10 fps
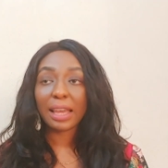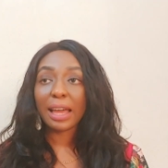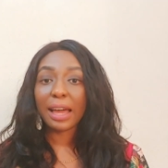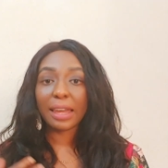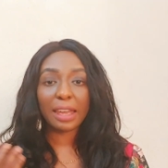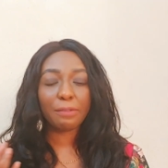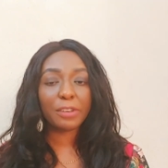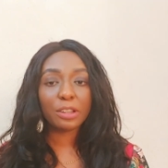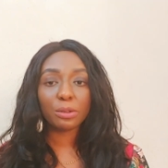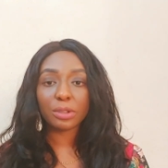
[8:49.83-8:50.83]
and every
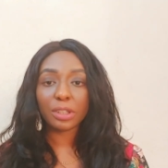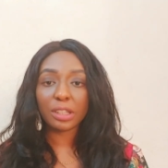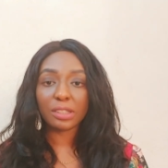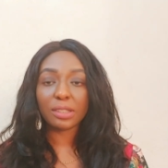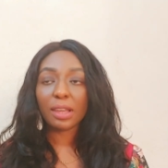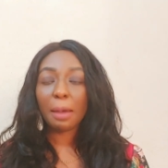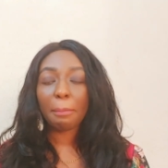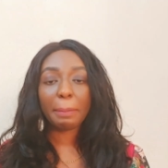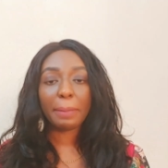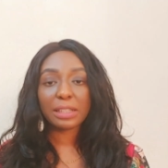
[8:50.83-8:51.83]
little thing is,
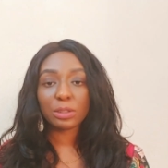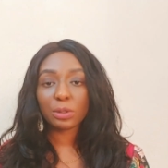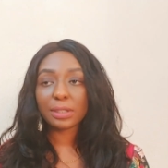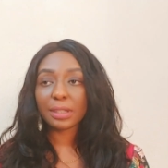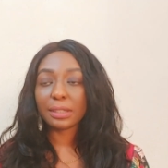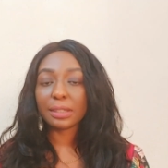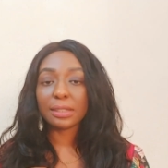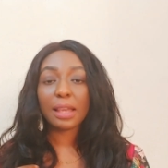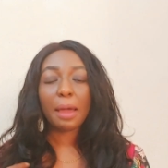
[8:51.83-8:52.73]
my pastor said this,